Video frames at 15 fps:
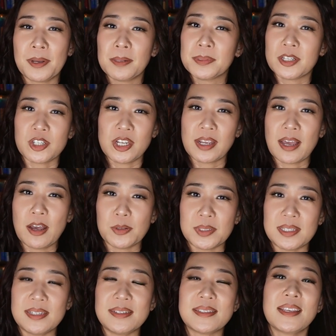publishing
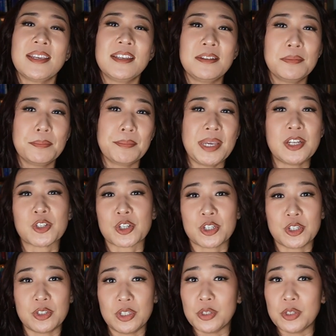houses in major